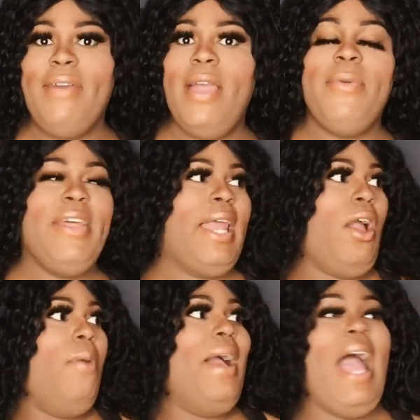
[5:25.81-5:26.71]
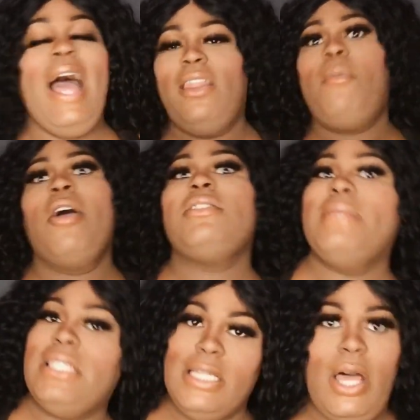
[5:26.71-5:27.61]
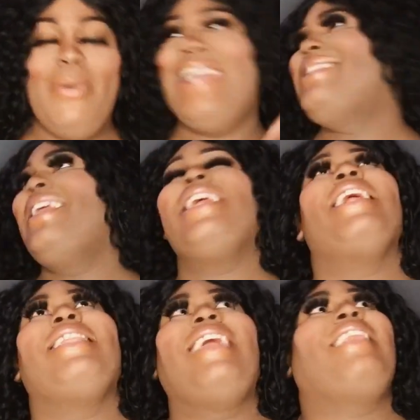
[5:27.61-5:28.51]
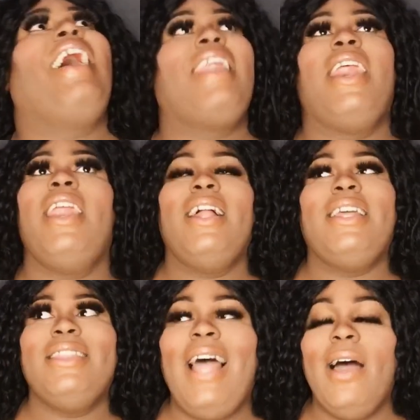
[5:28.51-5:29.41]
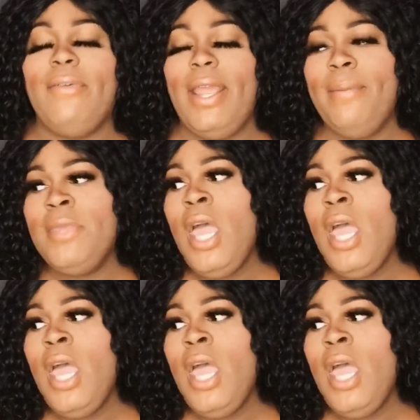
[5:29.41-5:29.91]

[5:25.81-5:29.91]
ran with it, like, oh my God, Lamar's missing Khloe, and da-da-da-da-da-da-da-da-da, right?